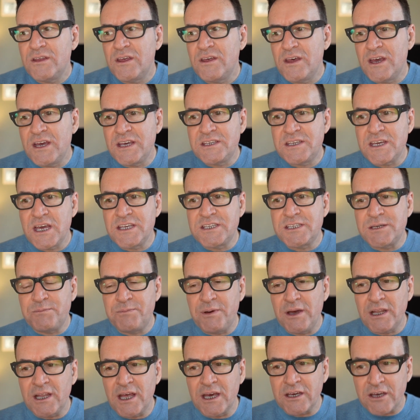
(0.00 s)
it's a
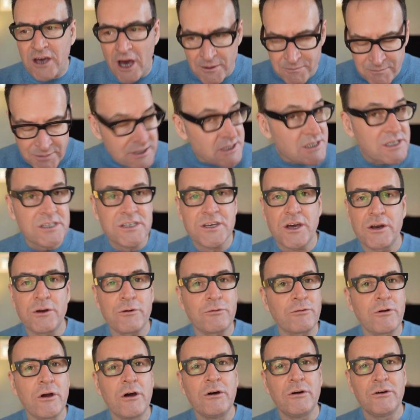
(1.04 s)
bit like God puts us on
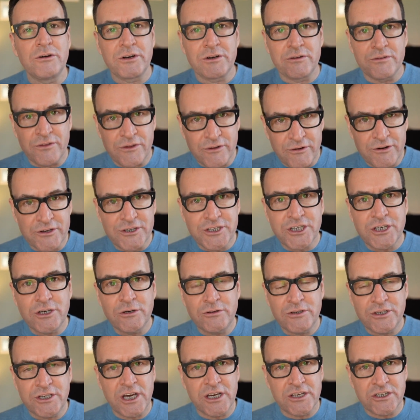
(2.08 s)
a road and there are
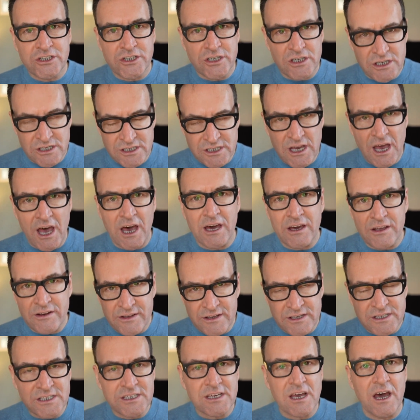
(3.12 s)
two ditches
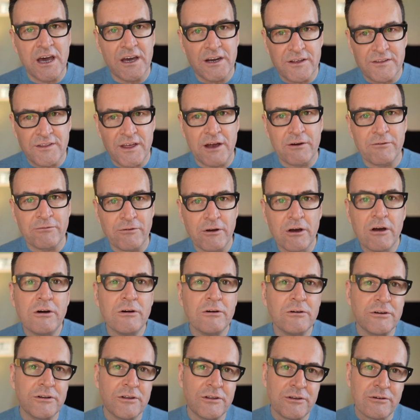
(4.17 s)
either side of that
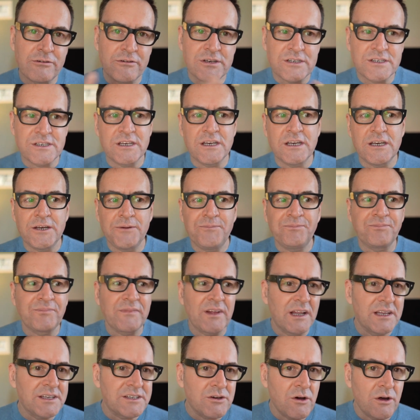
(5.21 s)
road. There is the,
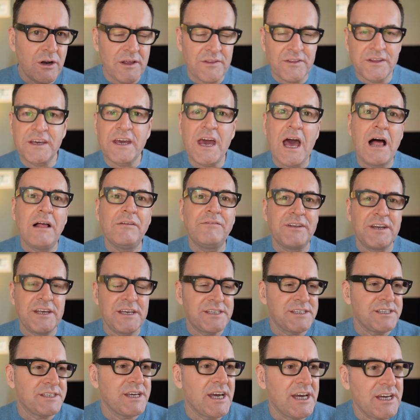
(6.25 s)
let's call it the
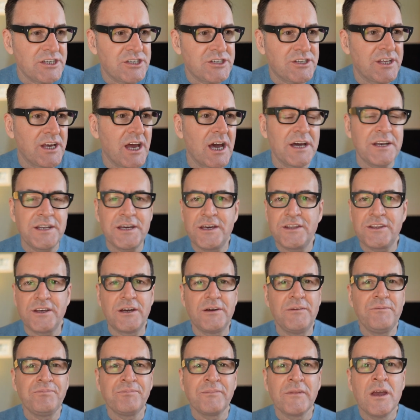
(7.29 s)
Calvinist ditch, the idea
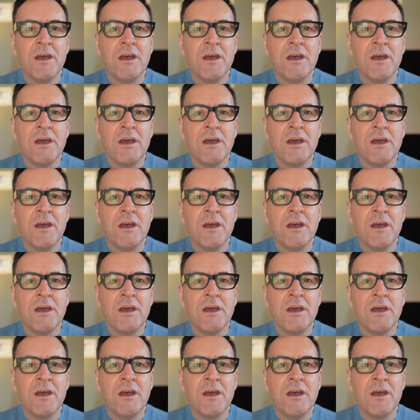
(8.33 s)
that